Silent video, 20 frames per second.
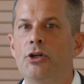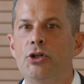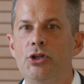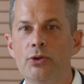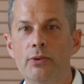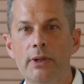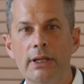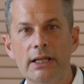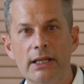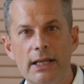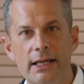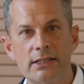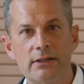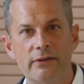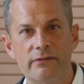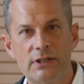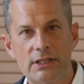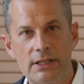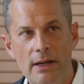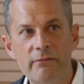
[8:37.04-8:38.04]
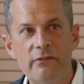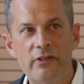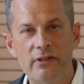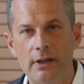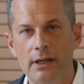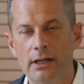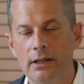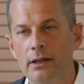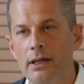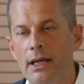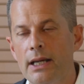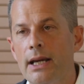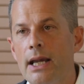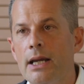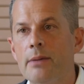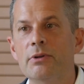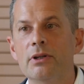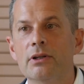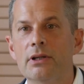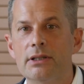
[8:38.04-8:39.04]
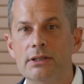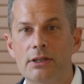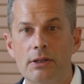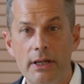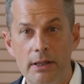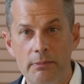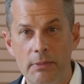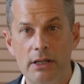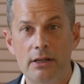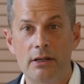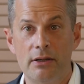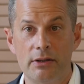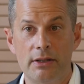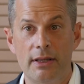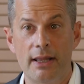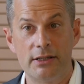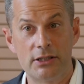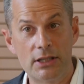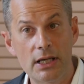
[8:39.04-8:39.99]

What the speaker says: Doing less of something that